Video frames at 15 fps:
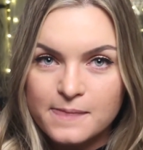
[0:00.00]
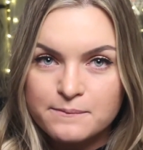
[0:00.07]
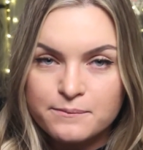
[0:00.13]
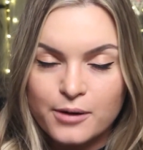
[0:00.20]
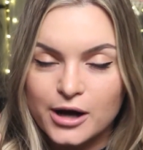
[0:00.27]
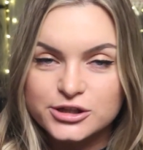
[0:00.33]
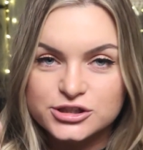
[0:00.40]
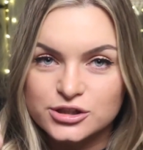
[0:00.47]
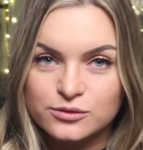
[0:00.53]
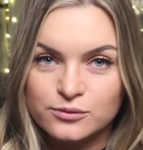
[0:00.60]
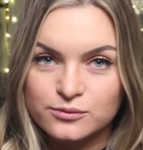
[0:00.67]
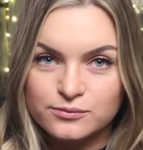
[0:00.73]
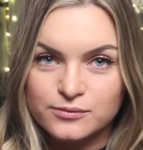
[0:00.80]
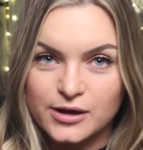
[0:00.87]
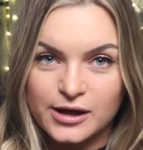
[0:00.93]

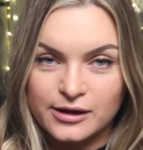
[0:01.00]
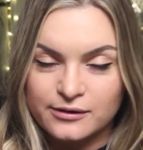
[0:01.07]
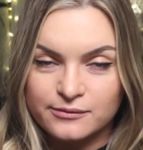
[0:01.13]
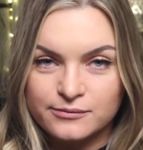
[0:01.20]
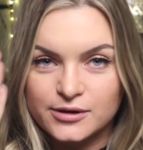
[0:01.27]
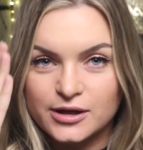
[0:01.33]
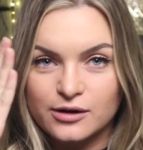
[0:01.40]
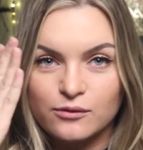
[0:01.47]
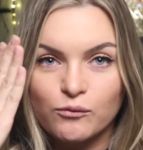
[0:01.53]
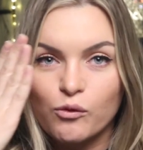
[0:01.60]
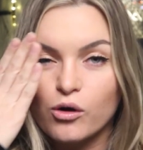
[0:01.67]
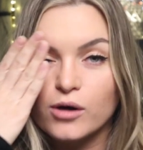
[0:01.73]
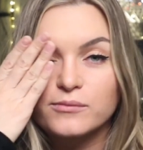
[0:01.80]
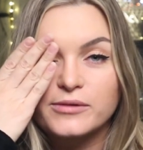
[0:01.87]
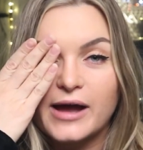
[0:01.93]
pressure and,
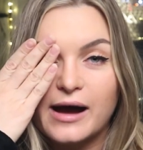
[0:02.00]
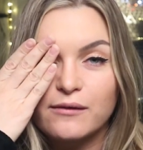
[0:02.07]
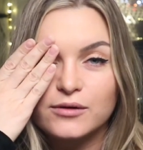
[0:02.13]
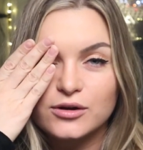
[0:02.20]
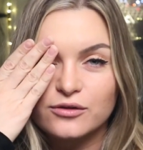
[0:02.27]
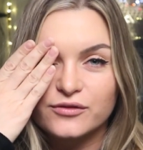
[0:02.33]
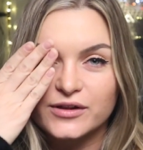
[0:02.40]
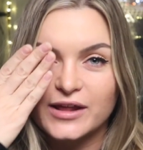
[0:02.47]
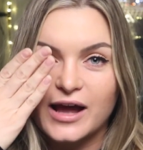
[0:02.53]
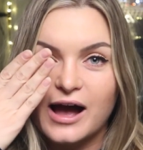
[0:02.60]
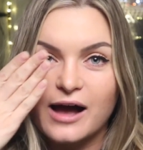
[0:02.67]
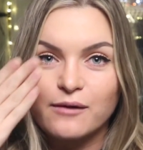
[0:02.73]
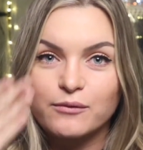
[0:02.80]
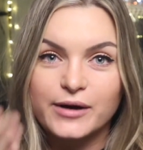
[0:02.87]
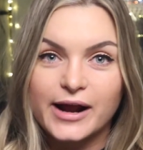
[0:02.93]
warm towel over the
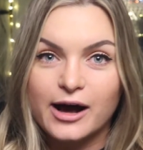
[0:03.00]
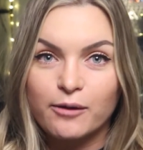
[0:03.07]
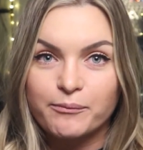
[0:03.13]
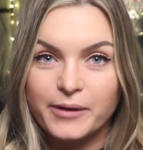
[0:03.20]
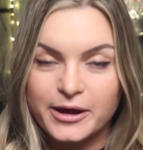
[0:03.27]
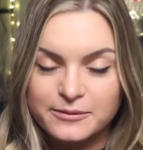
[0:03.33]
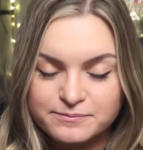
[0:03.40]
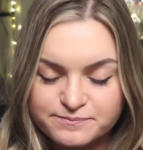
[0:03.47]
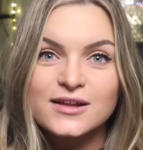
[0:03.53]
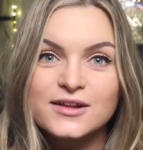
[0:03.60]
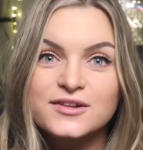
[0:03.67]
eye would help it.